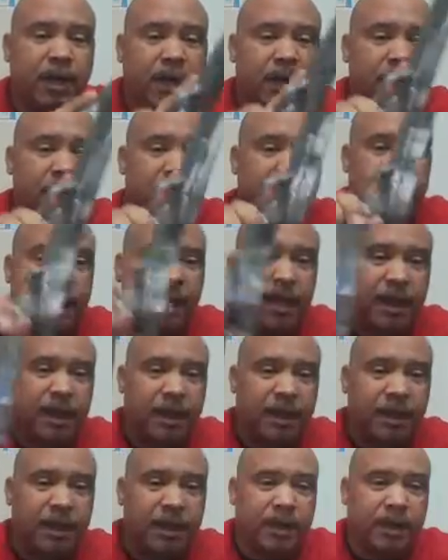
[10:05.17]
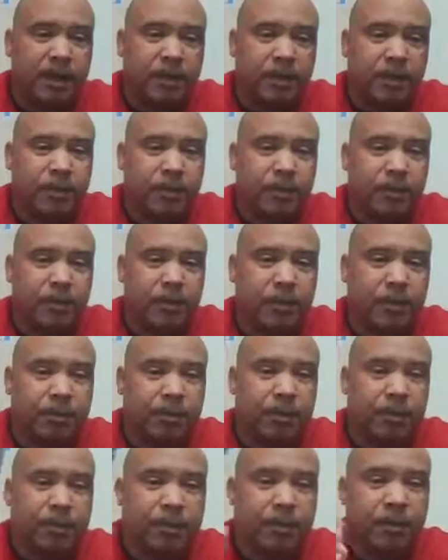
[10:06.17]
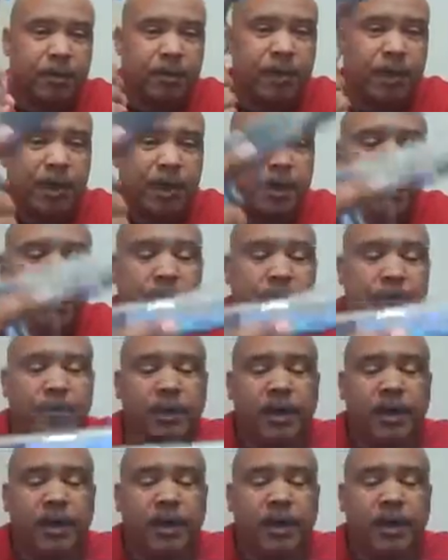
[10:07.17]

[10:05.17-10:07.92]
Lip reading: and I can get a good grip. Okay.